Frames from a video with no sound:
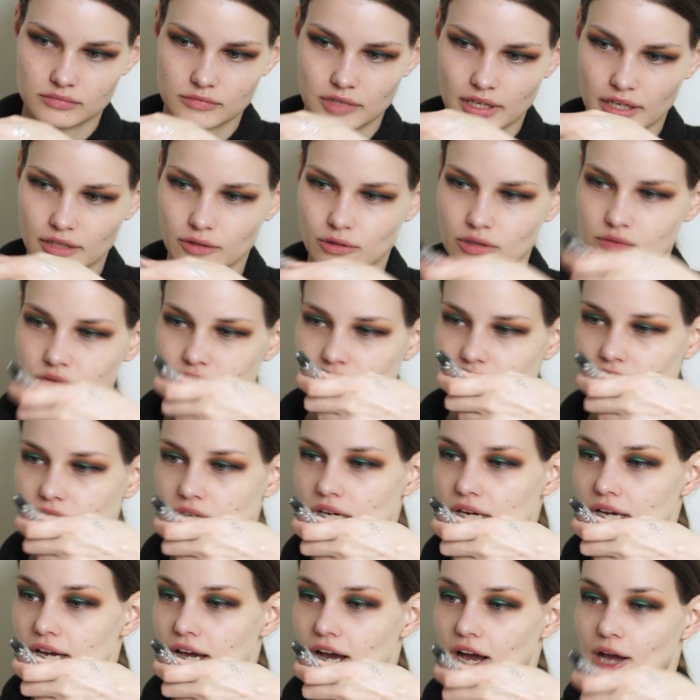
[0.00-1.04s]
can you even see?
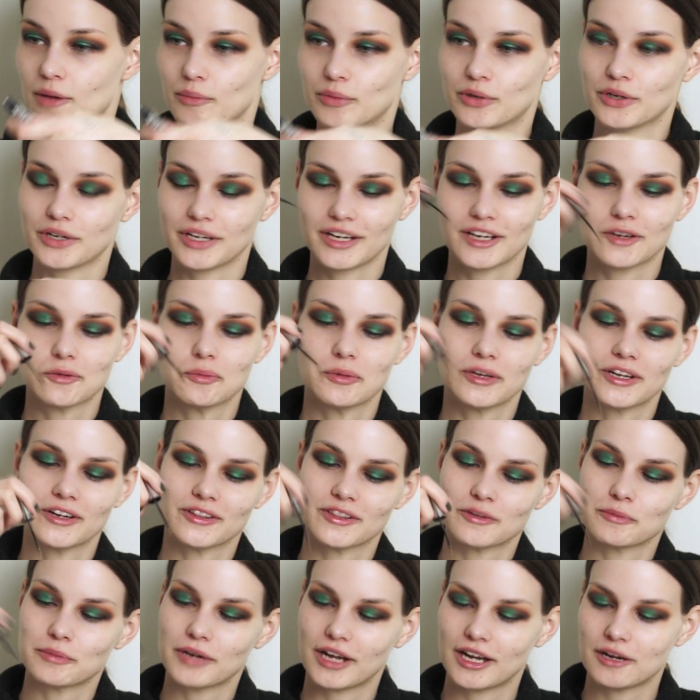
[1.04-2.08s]
I'm putting a bit
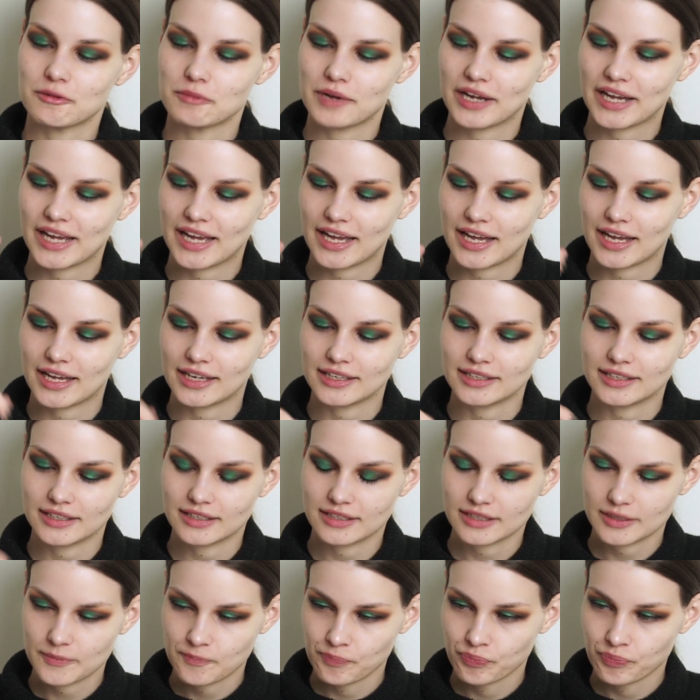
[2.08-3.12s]
on the back of my hand,